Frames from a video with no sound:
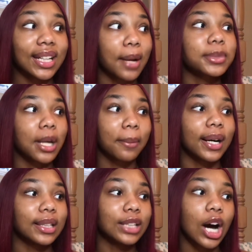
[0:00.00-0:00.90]
And I'm talking
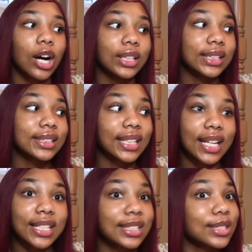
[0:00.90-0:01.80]
about, y'all, this
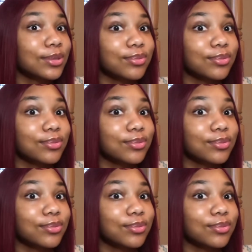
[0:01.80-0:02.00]
ex,